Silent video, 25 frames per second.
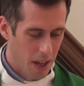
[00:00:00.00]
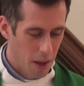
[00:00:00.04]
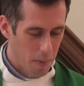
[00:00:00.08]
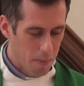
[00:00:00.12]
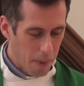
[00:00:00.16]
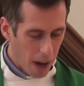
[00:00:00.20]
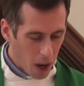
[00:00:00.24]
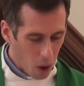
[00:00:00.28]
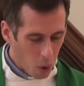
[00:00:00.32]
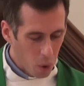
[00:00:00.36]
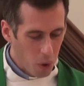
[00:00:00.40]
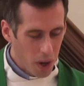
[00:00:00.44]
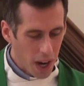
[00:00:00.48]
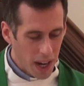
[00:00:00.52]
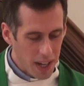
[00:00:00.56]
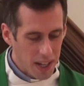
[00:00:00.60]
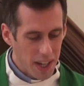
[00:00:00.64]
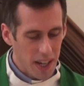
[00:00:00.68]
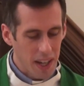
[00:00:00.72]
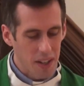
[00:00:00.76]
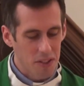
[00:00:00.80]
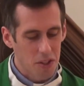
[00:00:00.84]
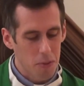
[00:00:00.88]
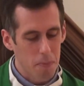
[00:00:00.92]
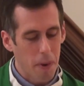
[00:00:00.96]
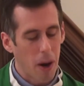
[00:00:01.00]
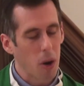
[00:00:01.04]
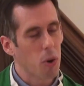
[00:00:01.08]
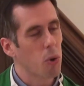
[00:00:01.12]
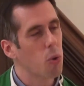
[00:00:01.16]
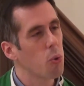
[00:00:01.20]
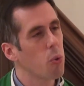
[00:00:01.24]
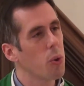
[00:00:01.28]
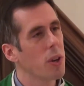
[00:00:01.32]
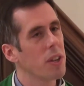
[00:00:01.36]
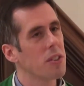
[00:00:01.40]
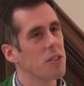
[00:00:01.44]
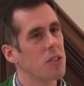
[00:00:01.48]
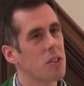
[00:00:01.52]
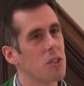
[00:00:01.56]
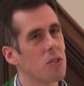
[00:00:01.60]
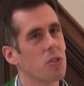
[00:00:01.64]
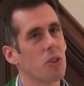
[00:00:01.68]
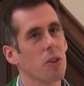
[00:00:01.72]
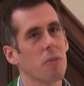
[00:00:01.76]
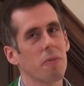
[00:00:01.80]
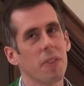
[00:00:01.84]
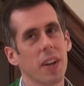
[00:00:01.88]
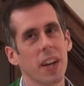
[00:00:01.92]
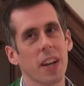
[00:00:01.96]
My own ideas about who is
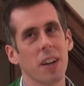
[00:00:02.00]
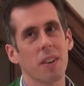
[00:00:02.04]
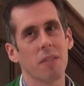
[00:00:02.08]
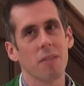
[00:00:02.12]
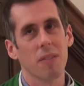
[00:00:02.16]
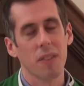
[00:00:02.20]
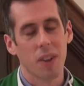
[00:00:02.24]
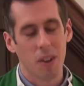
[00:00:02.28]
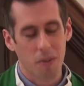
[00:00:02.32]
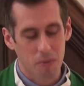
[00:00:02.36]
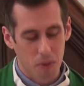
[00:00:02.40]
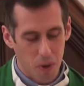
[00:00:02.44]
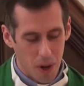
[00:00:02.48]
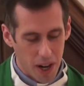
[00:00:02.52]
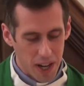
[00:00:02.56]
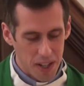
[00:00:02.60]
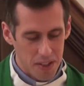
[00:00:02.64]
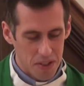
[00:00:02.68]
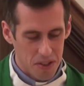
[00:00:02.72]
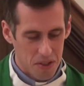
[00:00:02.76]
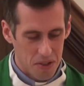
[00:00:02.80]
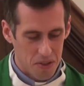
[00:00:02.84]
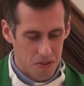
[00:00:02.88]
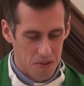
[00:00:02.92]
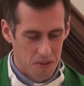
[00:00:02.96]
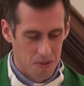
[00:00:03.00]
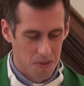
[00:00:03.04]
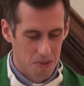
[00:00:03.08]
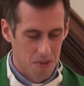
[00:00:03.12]
deserving of grace,